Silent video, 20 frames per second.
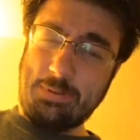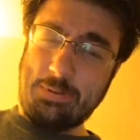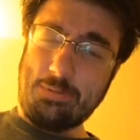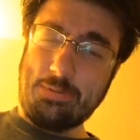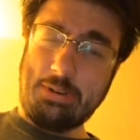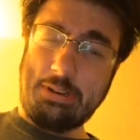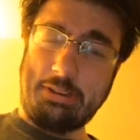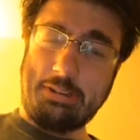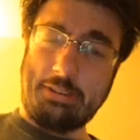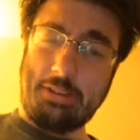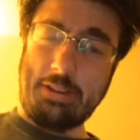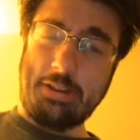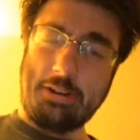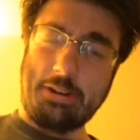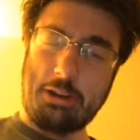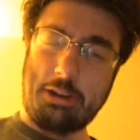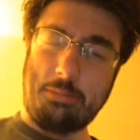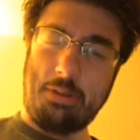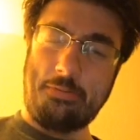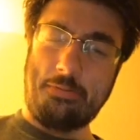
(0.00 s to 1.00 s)
ways that you're
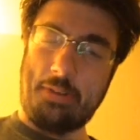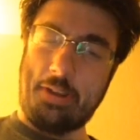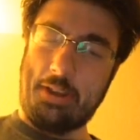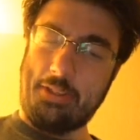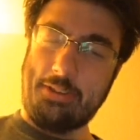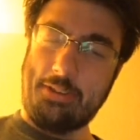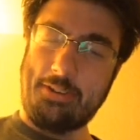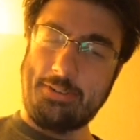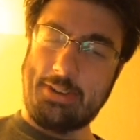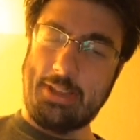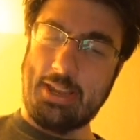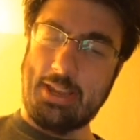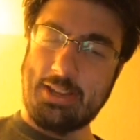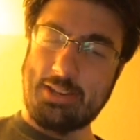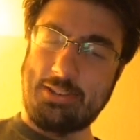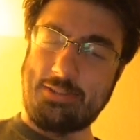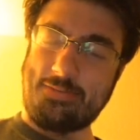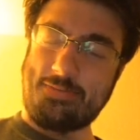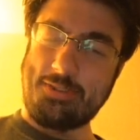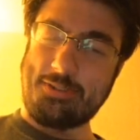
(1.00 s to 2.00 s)
going to be filing your
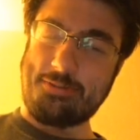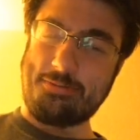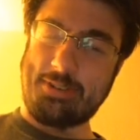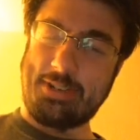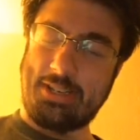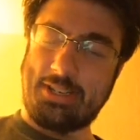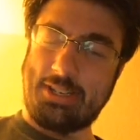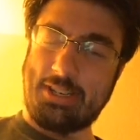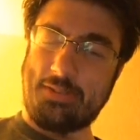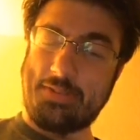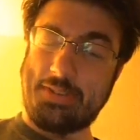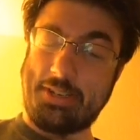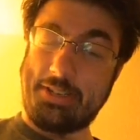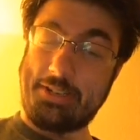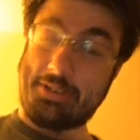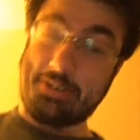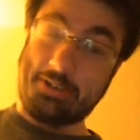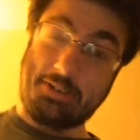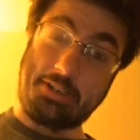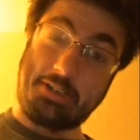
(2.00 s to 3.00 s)
taxes for
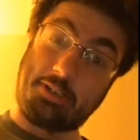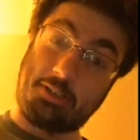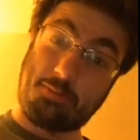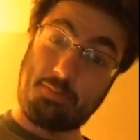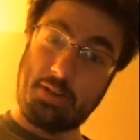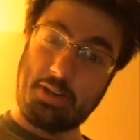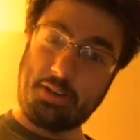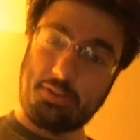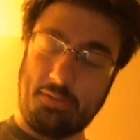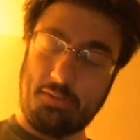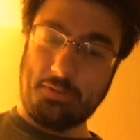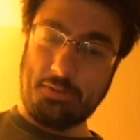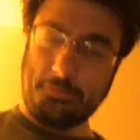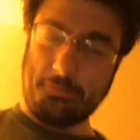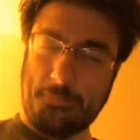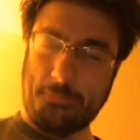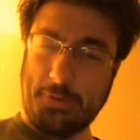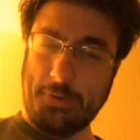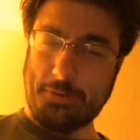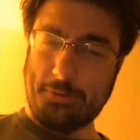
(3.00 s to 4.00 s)
2017, and especially for
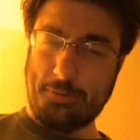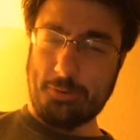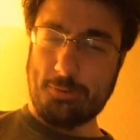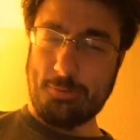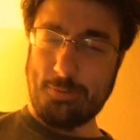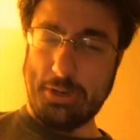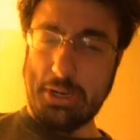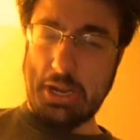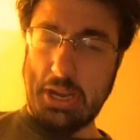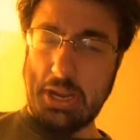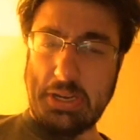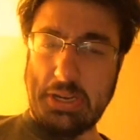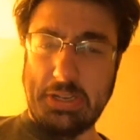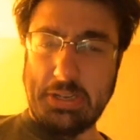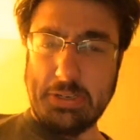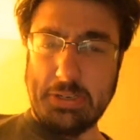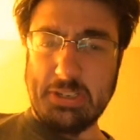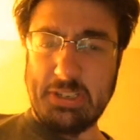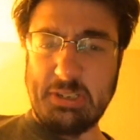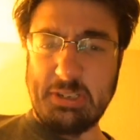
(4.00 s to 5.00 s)
fiscal
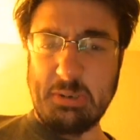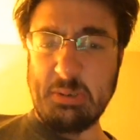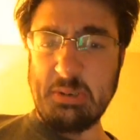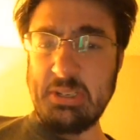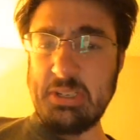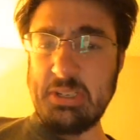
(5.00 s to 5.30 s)
2018 too.